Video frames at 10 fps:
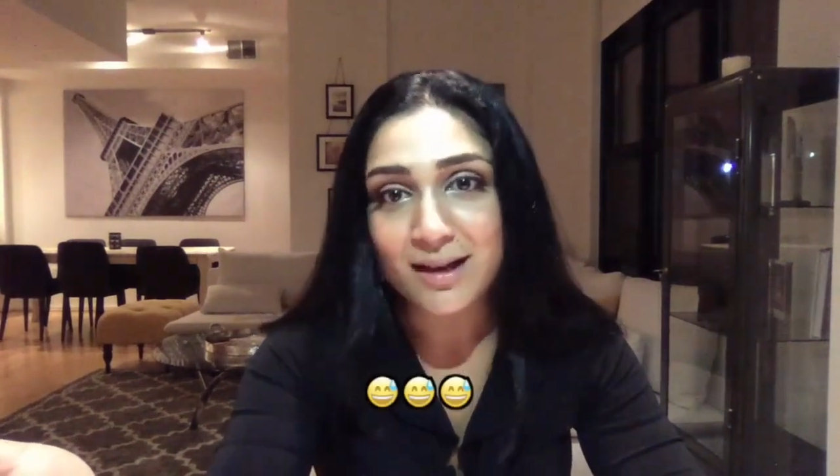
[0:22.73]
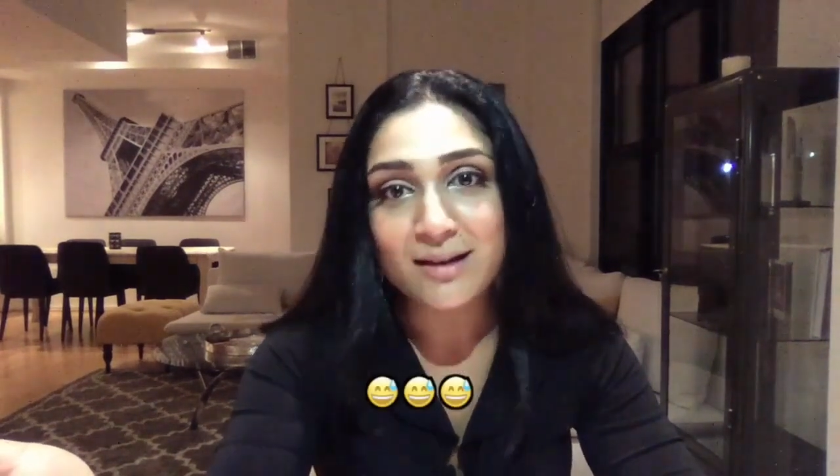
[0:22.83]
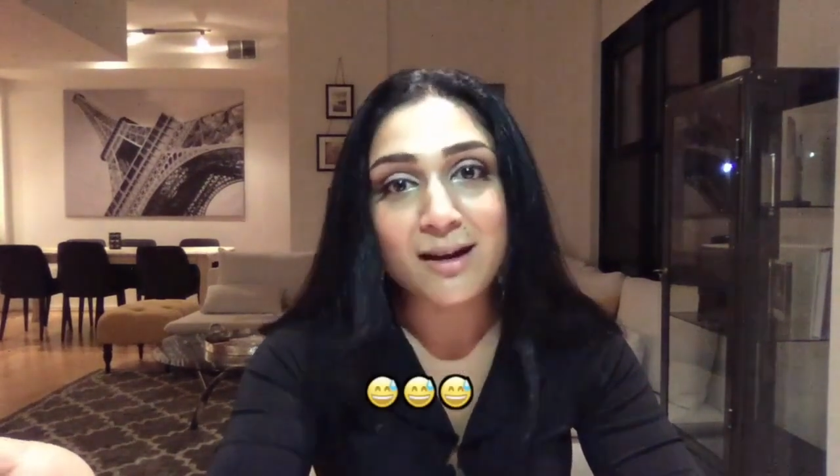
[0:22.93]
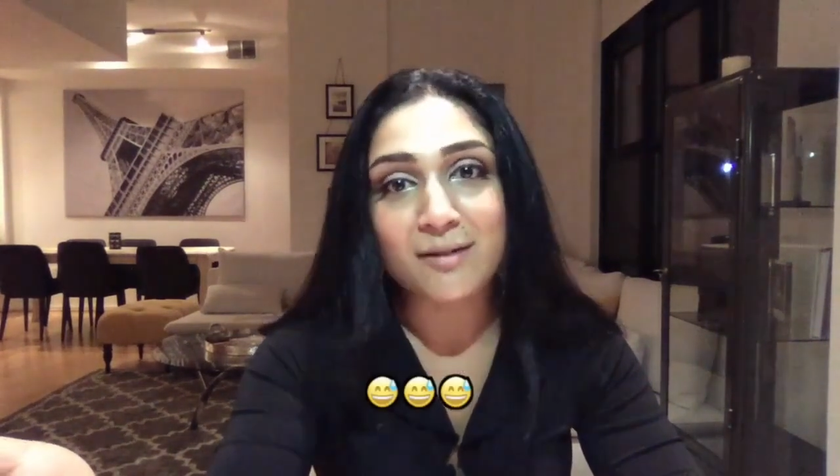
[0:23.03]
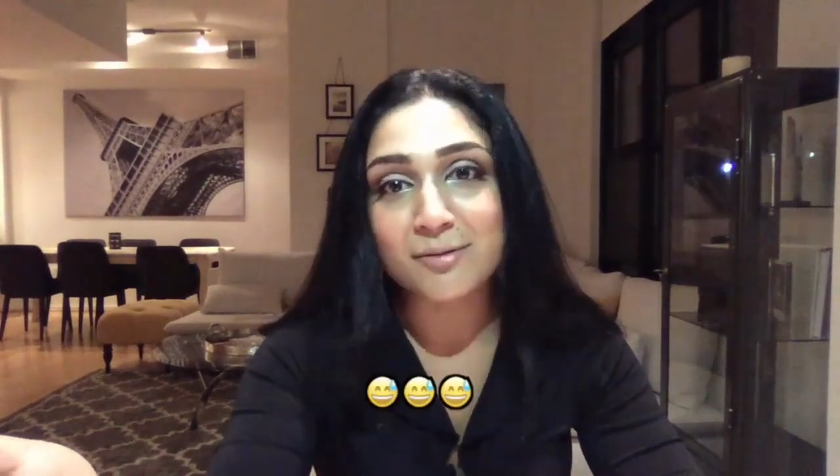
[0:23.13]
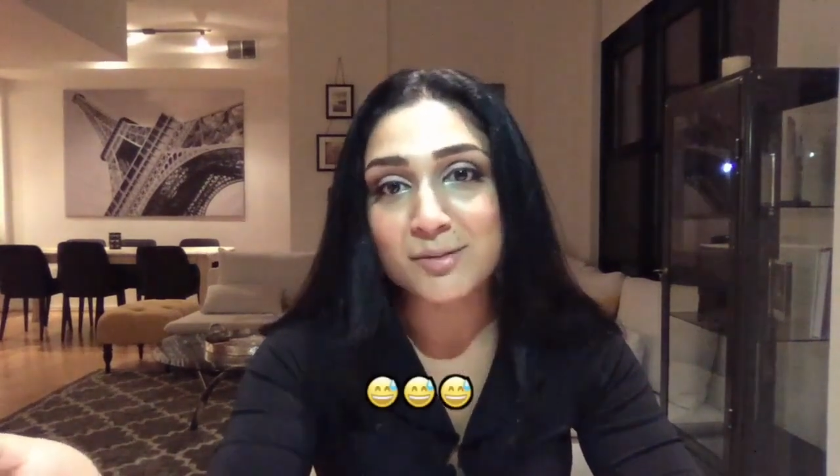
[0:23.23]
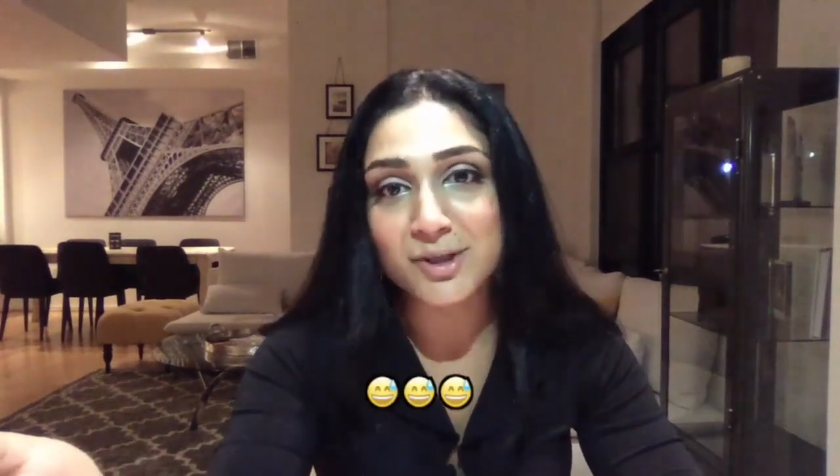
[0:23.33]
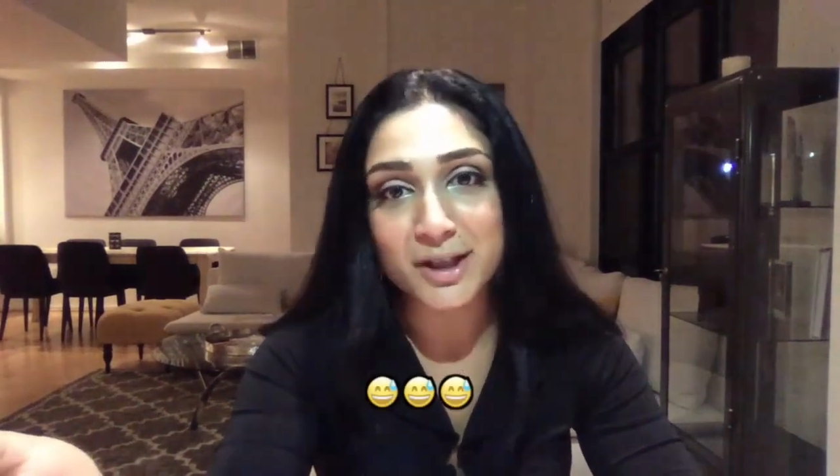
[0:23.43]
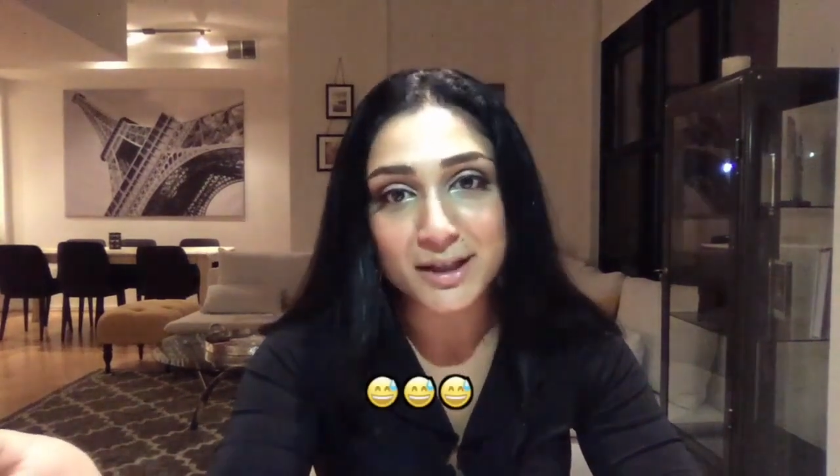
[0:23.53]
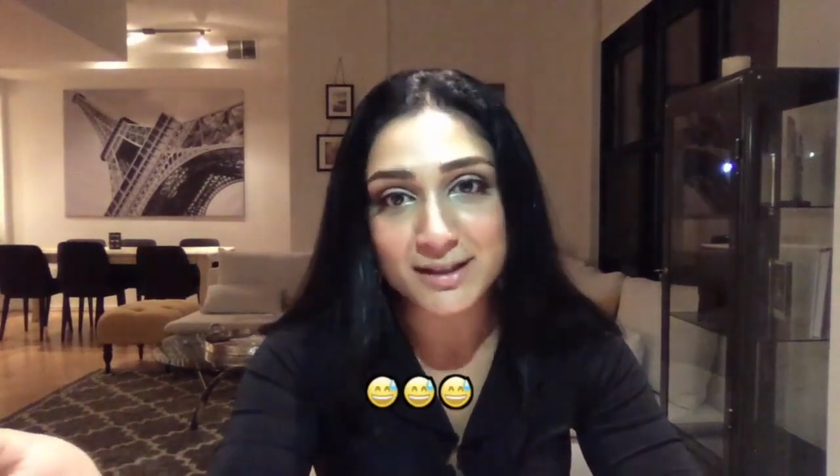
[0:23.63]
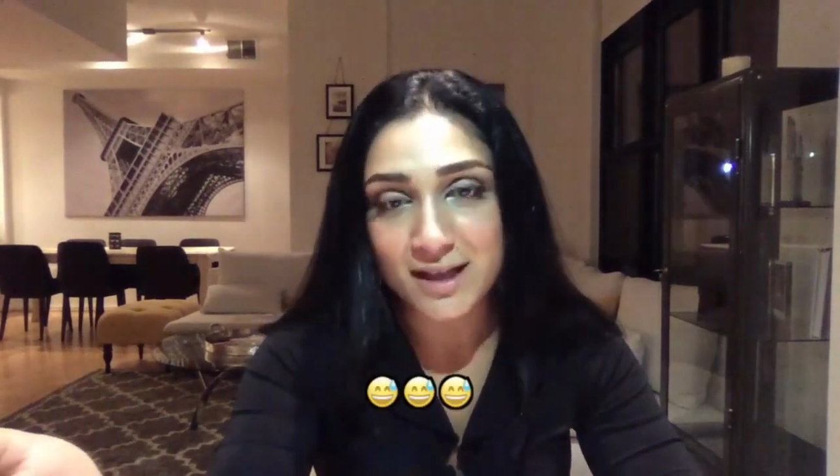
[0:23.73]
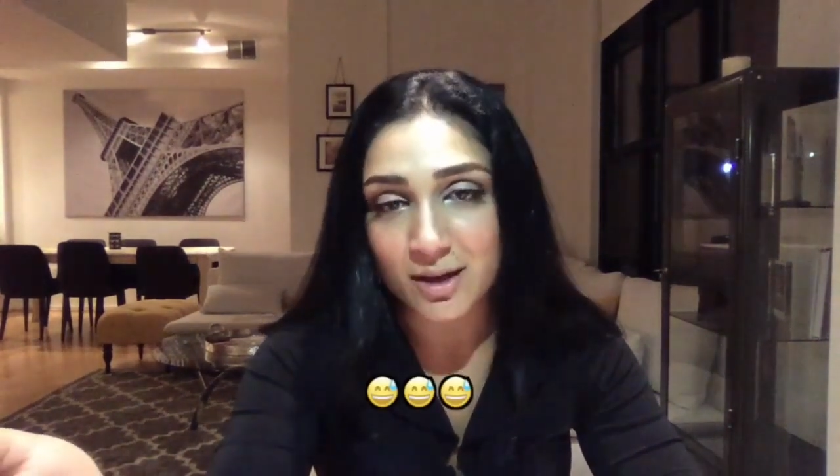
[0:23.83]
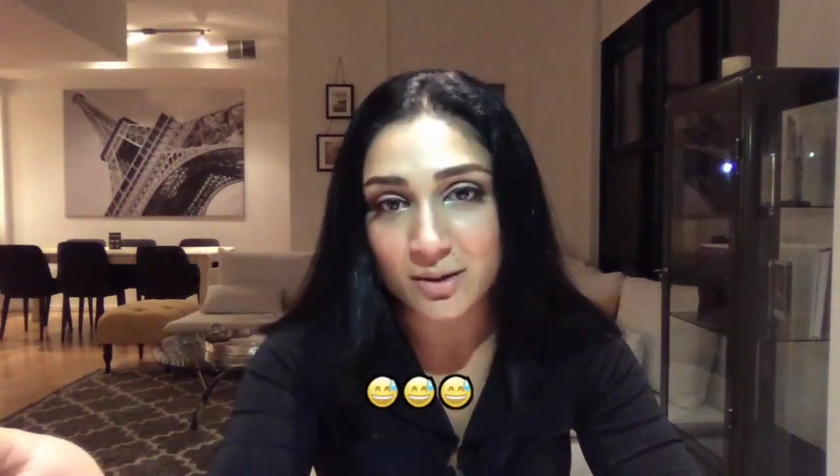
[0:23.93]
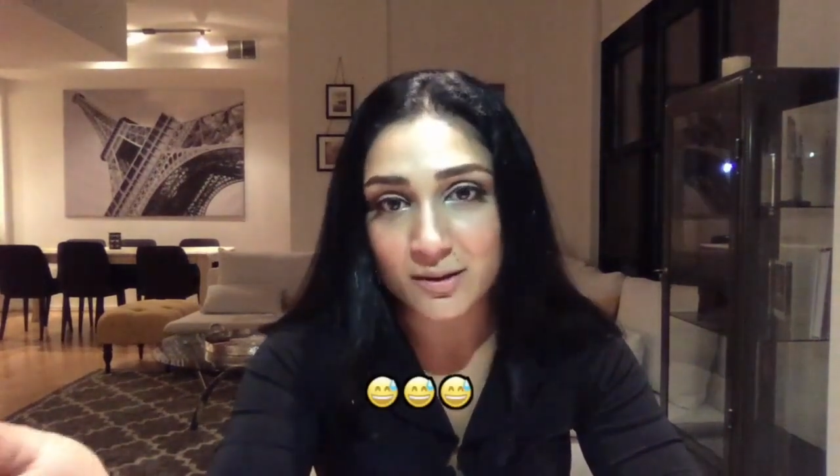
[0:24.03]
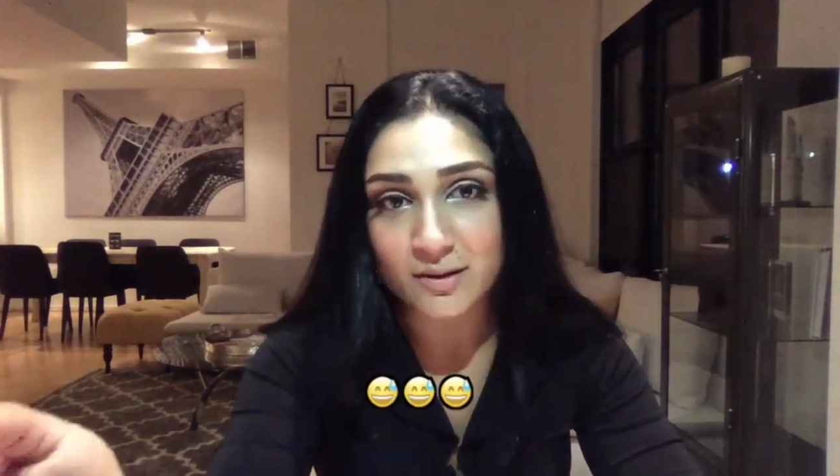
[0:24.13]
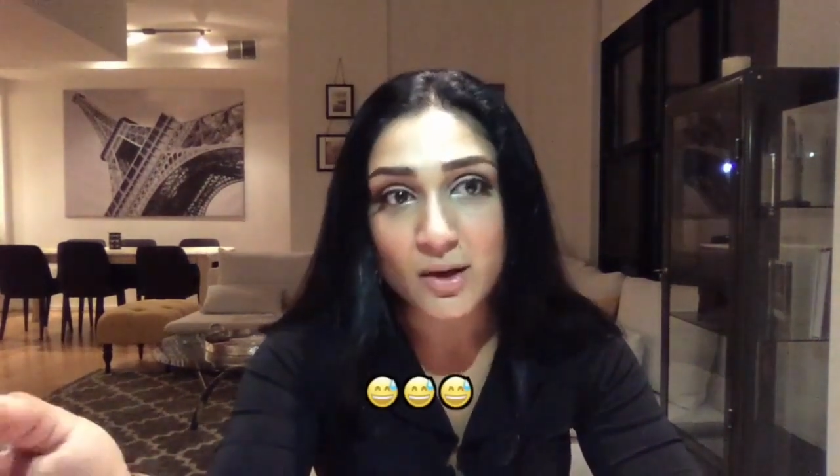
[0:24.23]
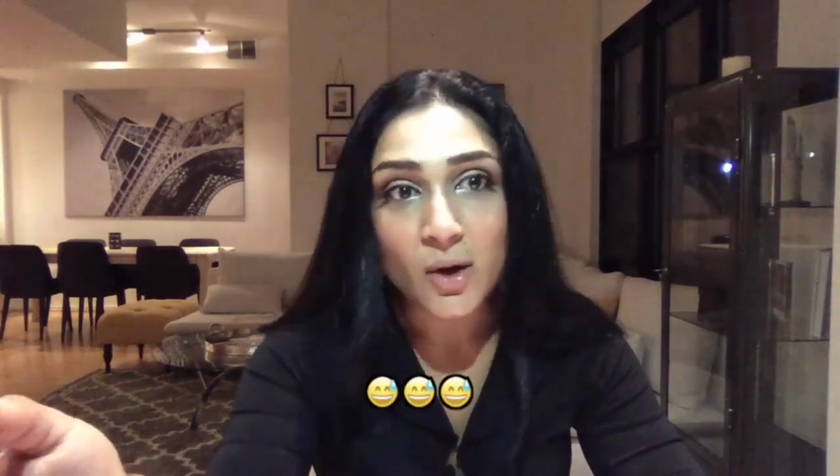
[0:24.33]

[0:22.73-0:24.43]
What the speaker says: not from sharing towels,